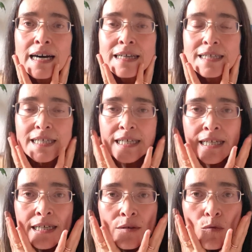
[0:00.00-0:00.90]
and
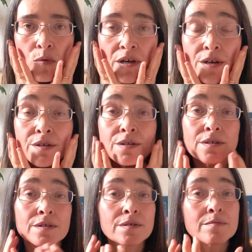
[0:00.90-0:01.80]
seeing where
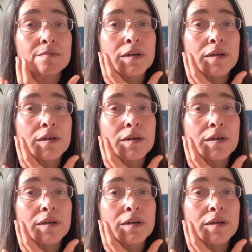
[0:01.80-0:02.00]
the